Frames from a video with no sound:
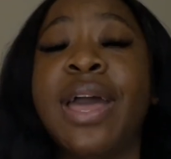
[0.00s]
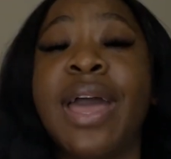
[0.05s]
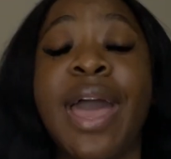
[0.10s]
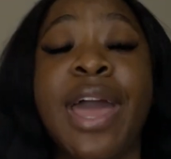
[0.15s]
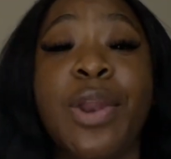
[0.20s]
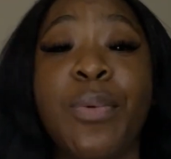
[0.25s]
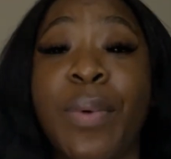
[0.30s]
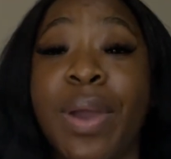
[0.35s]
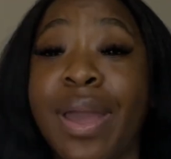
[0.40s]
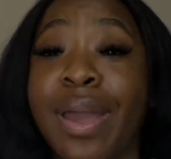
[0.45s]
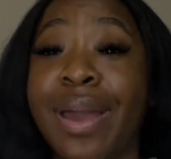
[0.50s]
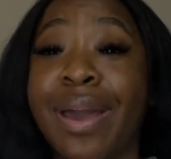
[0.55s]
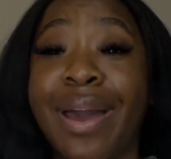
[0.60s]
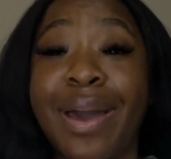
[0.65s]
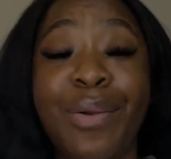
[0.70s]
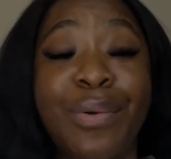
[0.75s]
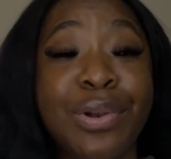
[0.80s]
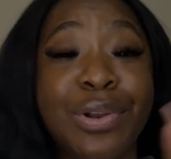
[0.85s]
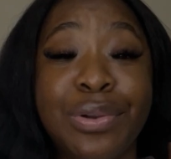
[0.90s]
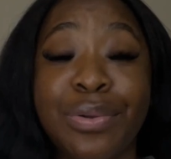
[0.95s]
Anyway, I
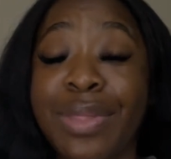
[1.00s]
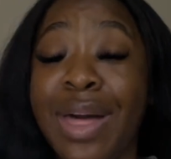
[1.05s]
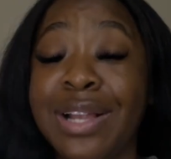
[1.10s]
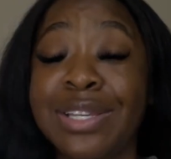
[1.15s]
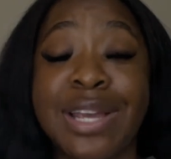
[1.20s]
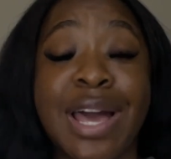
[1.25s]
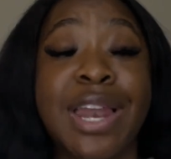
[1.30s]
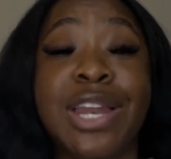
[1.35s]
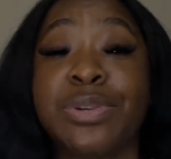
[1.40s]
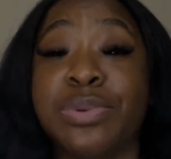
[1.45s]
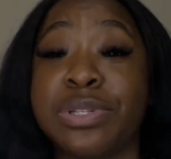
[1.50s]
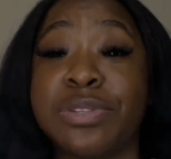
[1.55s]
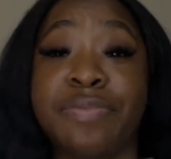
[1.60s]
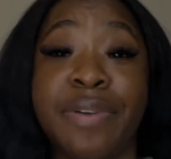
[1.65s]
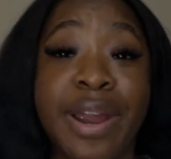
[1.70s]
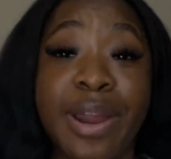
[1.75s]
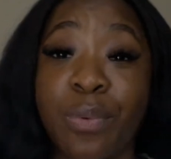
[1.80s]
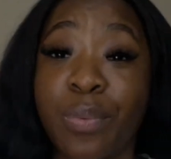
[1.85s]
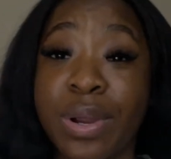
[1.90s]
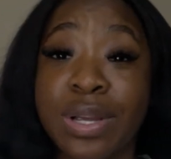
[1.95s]
don't even know. That challenge was
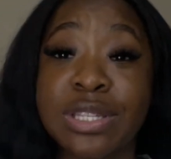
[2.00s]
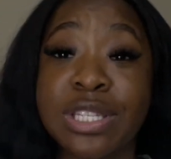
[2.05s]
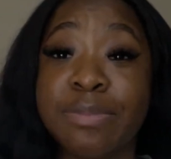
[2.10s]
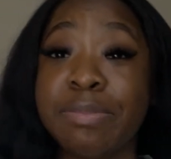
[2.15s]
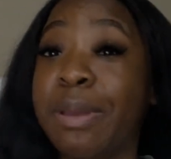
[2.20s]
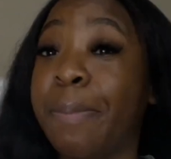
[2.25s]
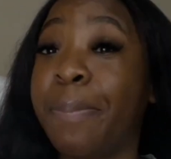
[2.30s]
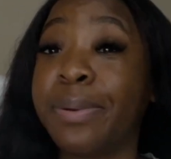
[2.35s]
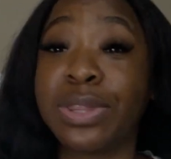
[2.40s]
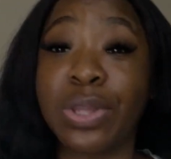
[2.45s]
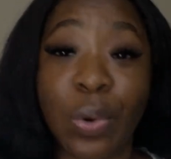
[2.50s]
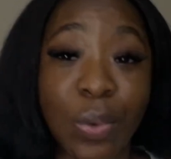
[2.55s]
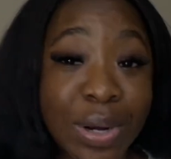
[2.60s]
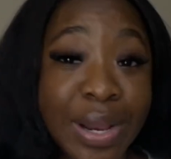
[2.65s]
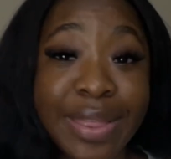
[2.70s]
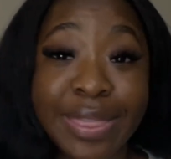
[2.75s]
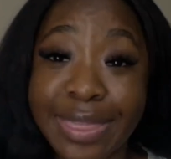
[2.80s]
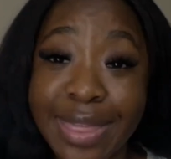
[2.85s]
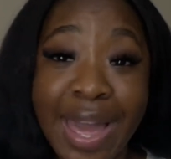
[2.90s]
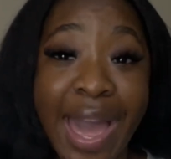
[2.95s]
very weird to me. But the only
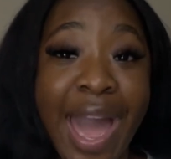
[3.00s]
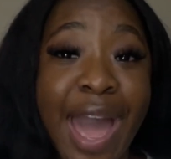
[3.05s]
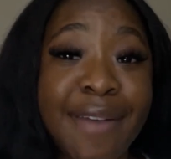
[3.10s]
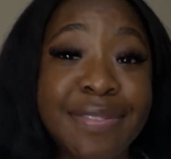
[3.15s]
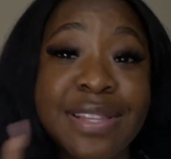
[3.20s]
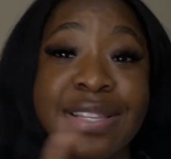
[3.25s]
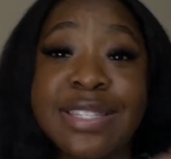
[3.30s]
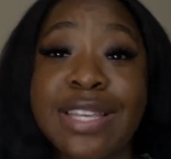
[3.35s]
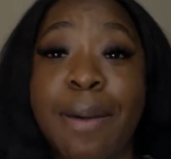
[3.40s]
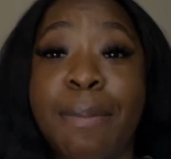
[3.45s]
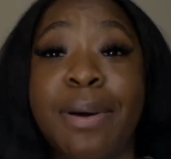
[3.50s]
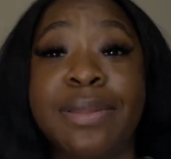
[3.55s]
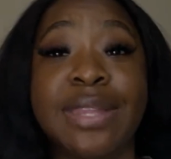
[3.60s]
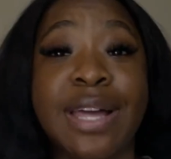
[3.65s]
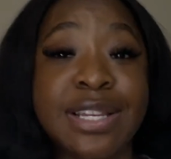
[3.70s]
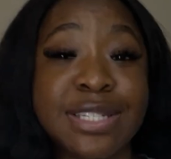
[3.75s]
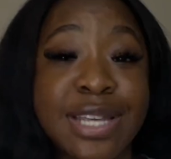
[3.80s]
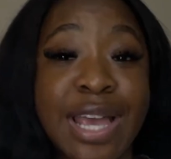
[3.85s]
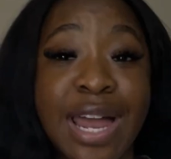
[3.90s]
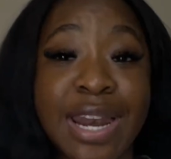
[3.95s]
thing I have to say about
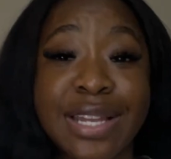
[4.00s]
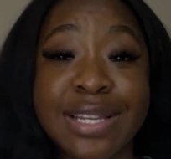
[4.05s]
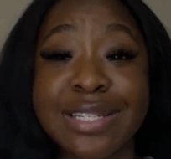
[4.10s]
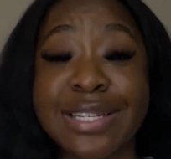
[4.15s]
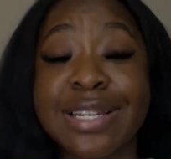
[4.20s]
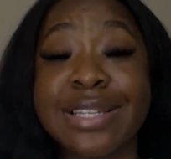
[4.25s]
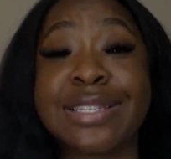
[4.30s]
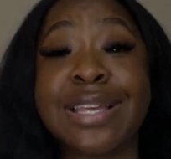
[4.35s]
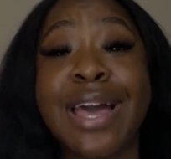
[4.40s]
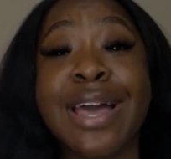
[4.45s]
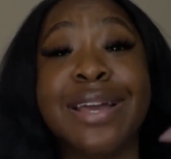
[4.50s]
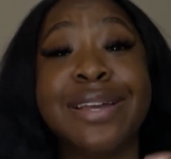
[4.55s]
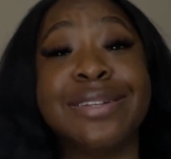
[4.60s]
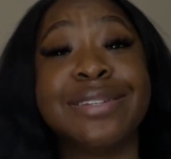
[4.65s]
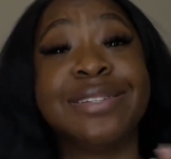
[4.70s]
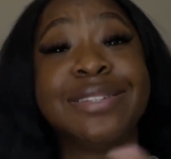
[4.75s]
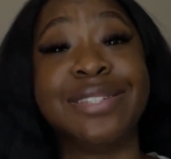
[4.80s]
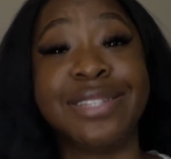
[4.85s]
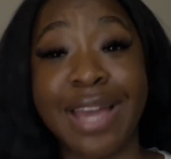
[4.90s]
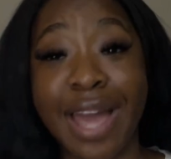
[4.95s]
that challenge is
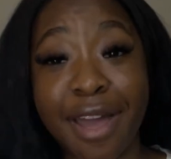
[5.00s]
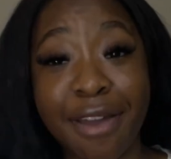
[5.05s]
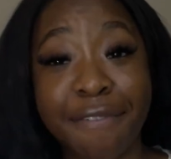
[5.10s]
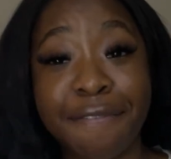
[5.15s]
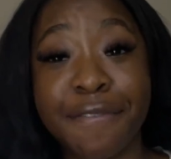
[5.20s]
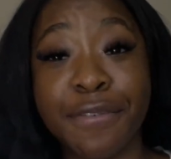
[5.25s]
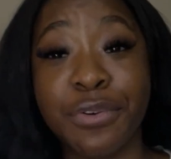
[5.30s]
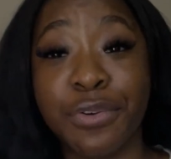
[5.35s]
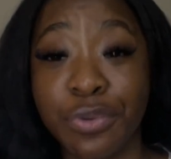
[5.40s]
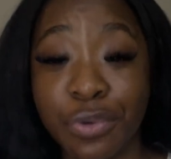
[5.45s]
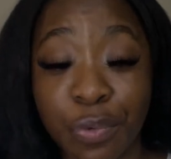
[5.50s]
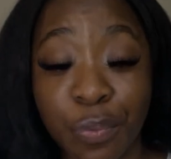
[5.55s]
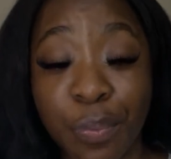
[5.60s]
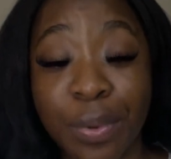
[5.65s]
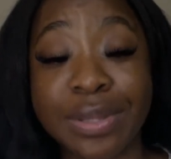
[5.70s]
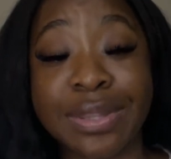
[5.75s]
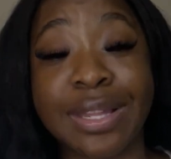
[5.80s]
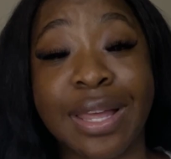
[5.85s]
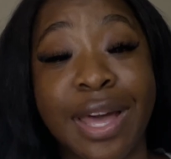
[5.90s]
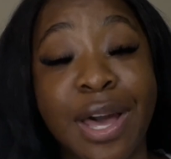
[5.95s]
Jeff knew
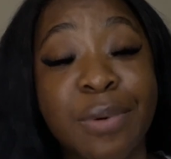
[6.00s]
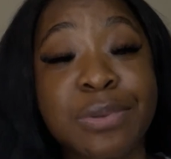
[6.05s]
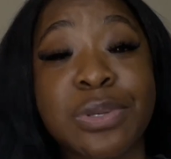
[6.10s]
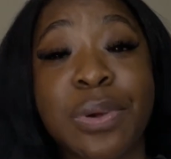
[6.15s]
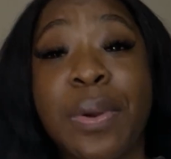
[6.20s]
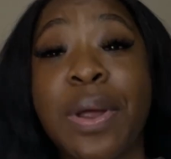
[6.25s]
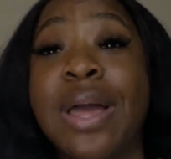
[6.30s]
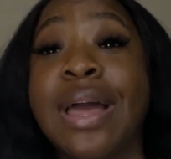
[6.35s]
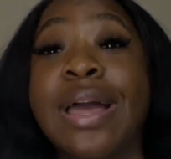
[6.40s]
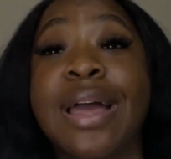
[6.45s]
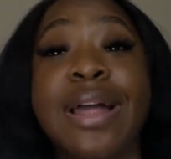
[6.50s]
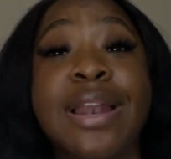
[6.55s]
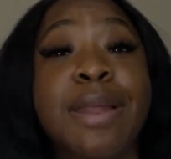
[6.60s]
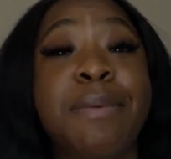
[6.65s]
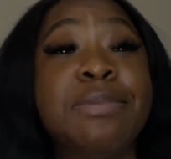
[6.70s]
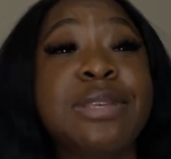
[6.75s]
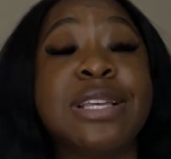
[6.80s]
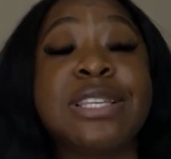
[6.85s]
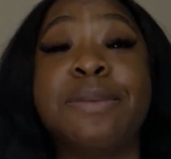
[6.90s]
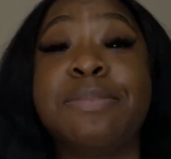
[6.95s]
what the hell was going on. Let
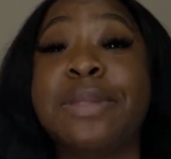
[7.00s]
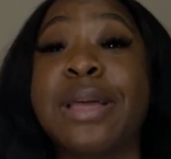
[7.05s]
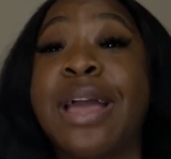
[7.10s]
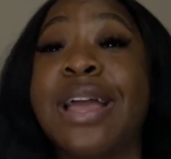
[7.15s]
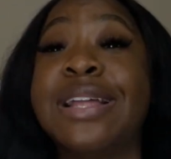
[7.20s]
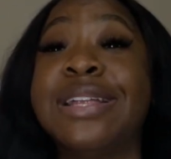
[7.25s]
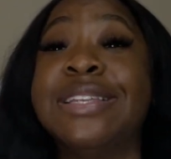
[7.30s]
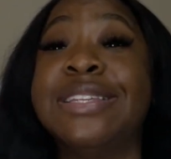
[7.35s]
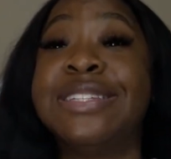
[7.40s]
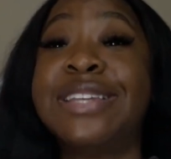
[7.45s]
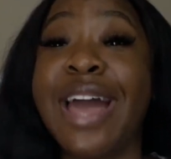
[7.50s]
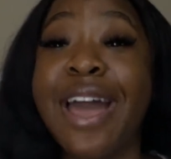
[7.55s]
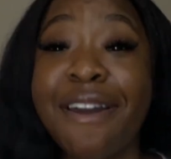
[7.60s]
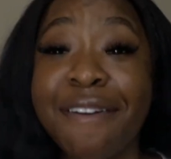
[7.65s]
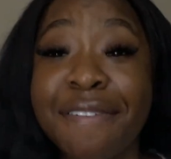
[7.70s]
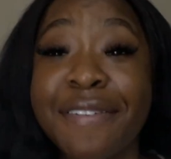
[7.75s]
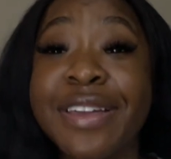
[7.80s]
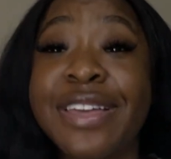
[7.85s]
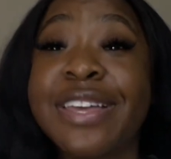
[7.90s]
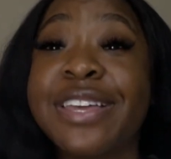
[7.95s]
me say something.
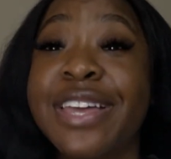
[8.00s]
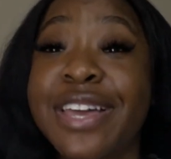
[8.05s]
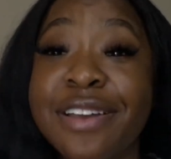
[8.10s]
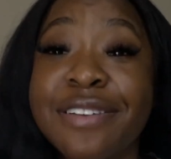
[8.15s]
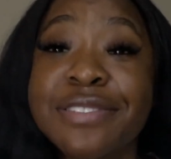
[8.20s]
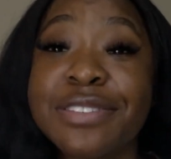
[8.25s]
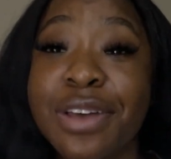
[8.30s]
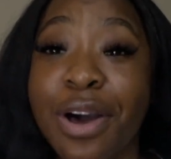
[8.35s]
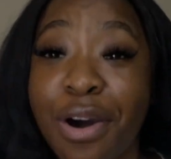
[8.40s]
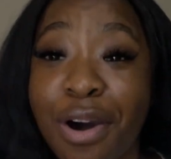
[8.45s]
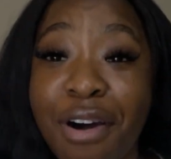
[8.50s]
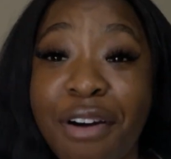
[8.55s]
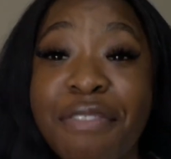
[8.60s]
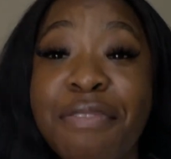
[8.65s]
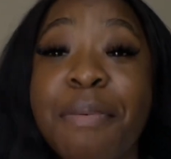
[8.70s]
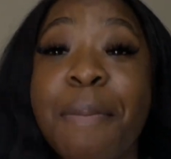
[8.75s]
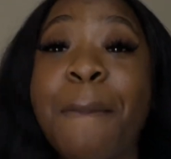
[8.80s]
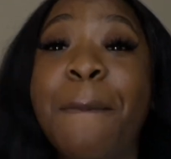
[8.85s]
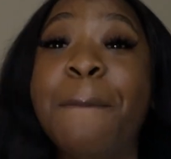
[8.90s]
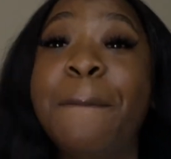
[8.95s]
Jeff gives off
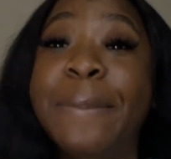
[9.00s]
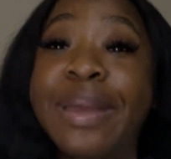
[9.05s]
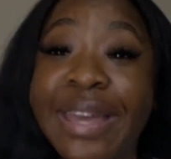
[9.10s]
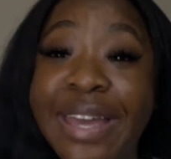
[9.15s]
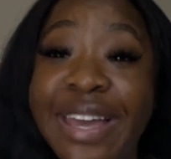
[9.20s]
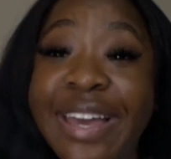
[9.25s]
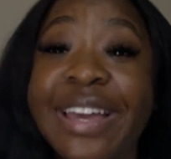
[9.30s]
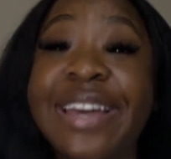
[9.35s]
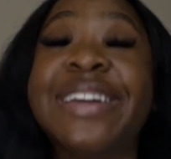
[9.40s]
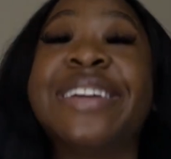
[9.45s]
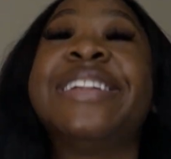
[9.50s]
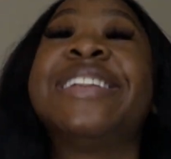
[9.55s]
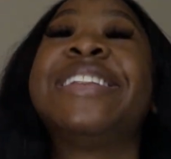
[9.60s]
big